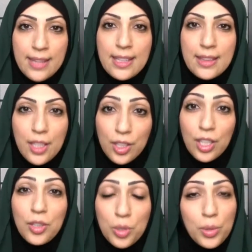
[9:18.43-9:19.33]
that they're
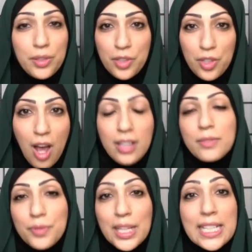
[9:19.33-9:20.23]
congruent, they're not
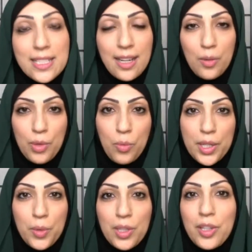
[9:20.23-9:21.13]
conflicting with
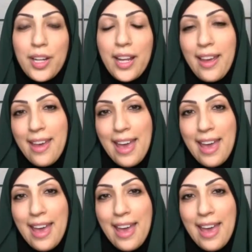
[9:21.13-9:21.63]
what you were learning.